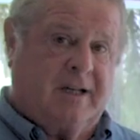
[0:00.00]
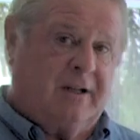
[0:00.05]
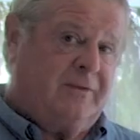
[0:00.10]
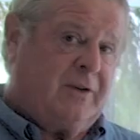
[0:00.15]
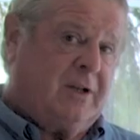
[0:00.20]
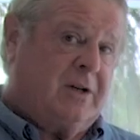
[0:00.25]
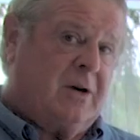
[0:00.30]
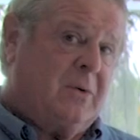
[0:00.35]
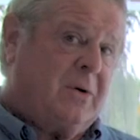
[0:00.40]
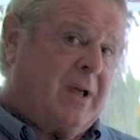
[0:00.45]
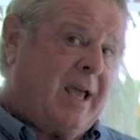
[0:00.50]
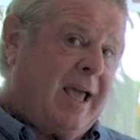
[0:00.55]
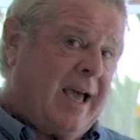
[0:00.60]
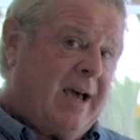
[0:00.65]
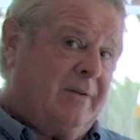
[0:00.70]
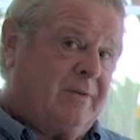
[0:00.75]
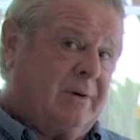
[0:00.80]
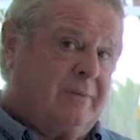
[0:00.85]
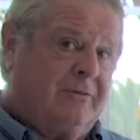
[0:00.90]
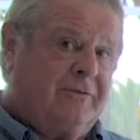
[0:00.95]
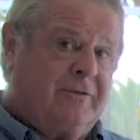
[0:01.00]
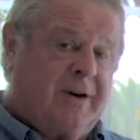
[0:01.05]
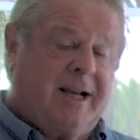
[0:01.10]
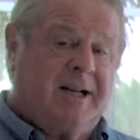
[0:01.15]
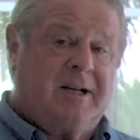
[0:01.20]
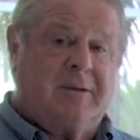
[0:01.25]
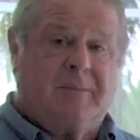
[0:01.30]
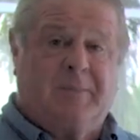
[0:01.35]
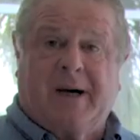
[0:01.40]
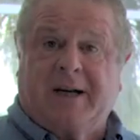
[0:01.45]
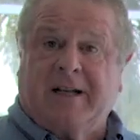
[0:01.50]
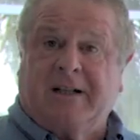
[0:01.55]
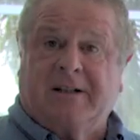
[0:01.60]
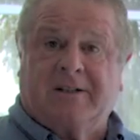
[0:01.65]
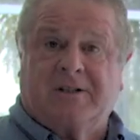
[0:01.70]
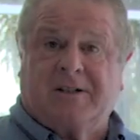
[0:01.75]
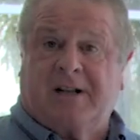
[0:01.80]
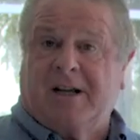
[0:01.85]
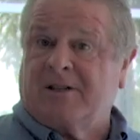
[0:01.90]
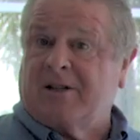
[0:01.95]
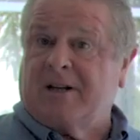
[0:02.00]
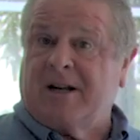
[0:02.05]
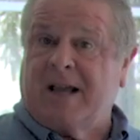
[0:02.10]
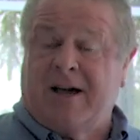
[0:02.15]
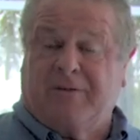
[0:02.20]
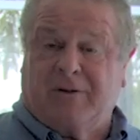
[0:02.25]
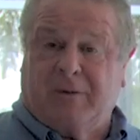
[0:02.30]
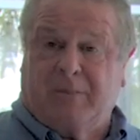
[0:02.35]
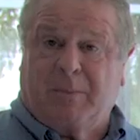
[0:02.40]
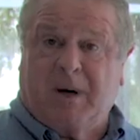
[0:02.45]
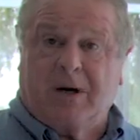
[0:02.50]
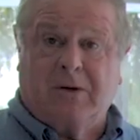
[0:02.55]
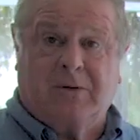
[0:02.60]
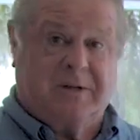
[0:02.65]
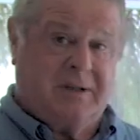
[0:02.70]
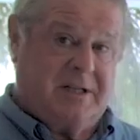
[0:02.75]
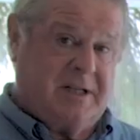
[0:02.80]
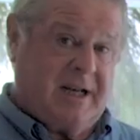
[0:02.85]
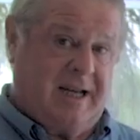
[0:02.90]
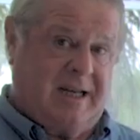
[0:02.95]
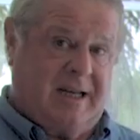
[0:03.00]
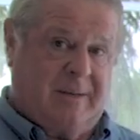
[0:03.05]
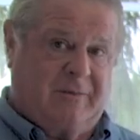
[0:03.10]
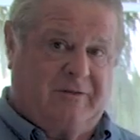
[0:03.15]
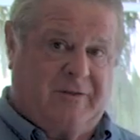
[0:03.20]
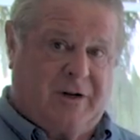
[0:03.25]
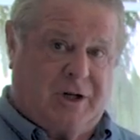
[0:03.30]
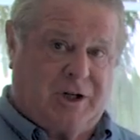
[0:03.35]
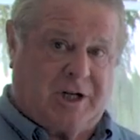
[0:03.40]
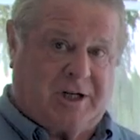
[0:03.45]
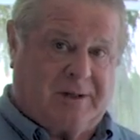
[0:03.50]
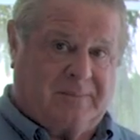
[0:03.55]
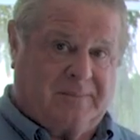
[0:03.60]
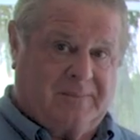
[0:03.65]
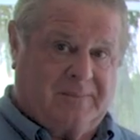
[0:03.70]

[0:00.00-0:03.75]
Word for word: and if you don't have them, find a buddy that doesn't have a boat and take him fishing.